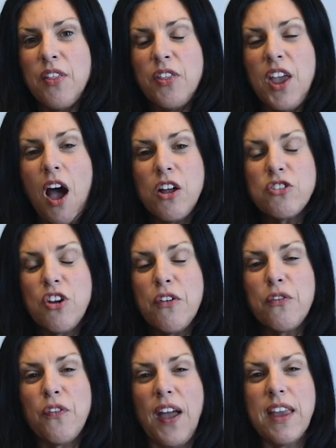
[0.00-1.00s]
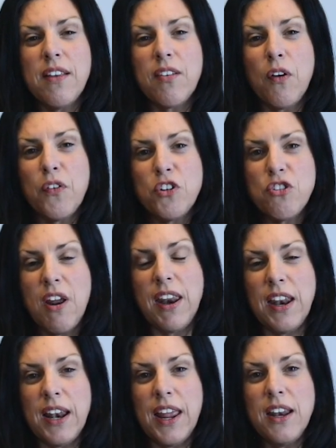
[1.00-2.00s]
The archer fires off
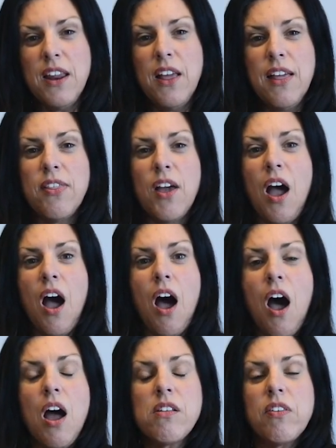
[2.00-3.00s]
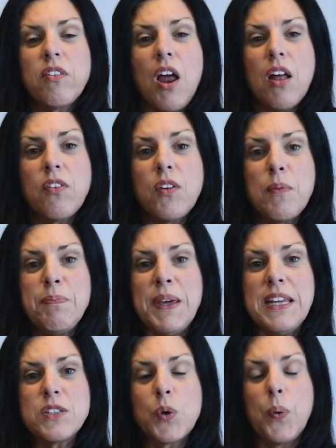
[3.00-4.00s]
adrenaline, the heart starts to
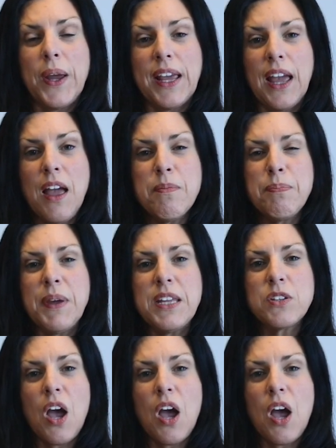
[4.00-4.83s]
beat quicker, beat